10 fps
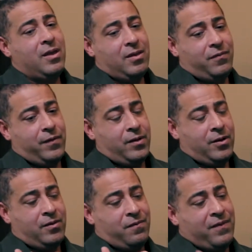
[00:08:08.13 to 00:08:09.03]

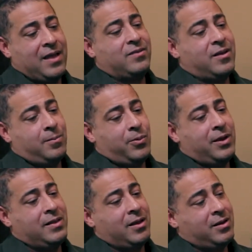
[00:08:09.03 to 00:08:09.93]
the fat's going to
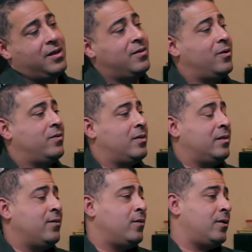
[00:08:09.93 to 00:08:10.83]
break down to ketones in the
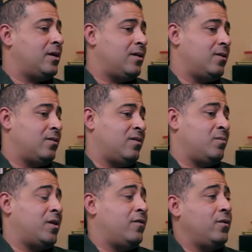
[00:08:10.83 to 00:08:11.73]
liver, and ketones is a
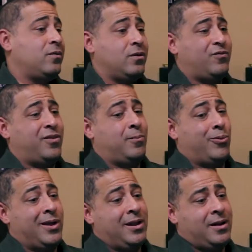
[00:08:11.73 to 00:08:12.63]
better fuel source for the
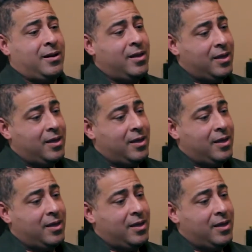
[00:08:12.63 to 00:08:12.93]
brain, and